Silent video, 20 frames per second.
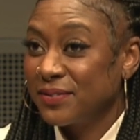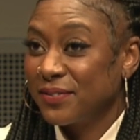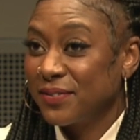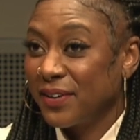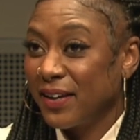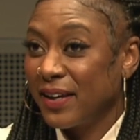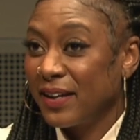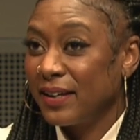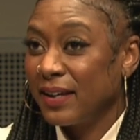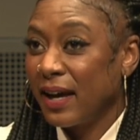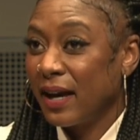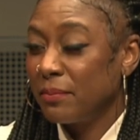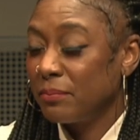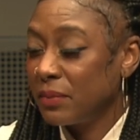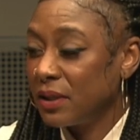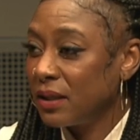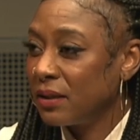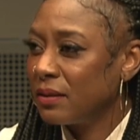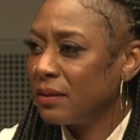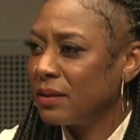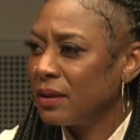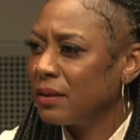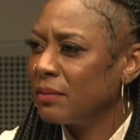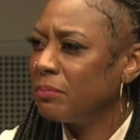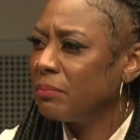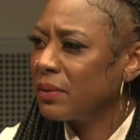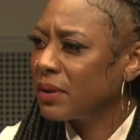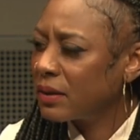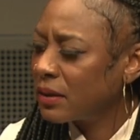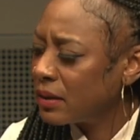right, I mean the
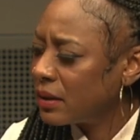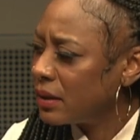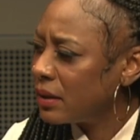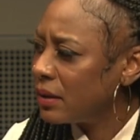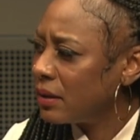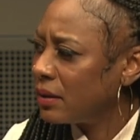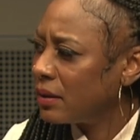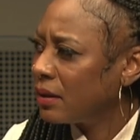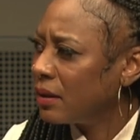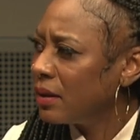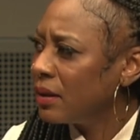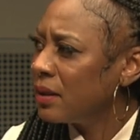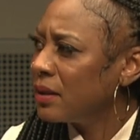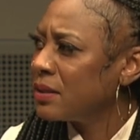ability